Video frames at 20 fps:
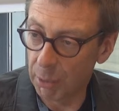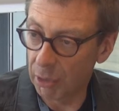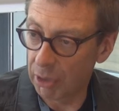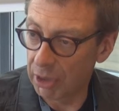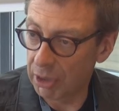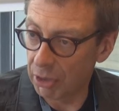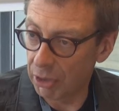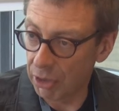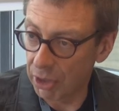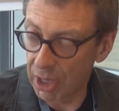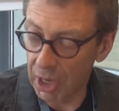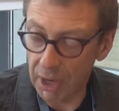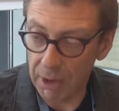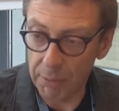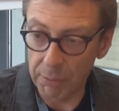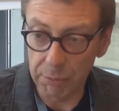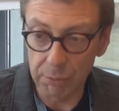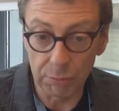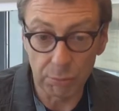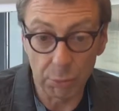
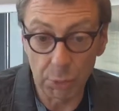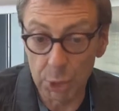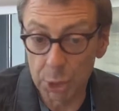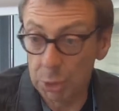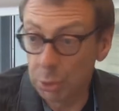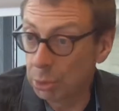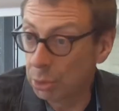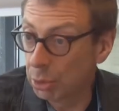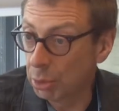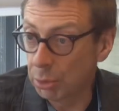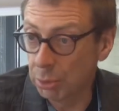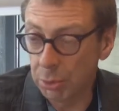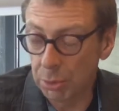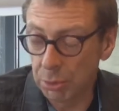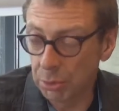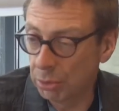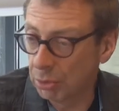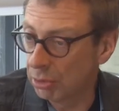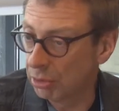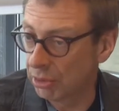polyuria due
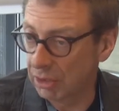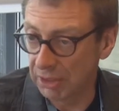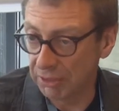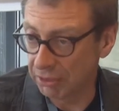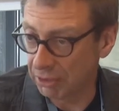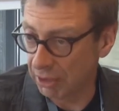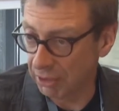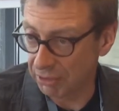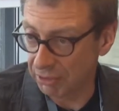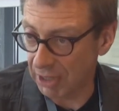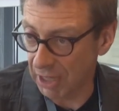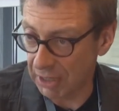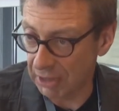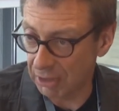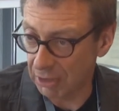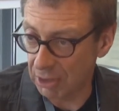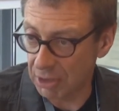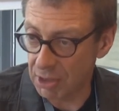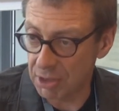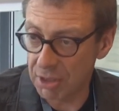to different
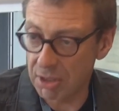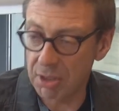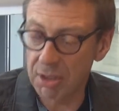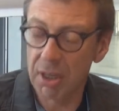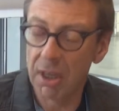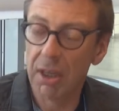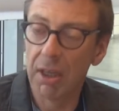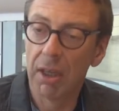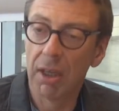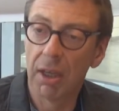factors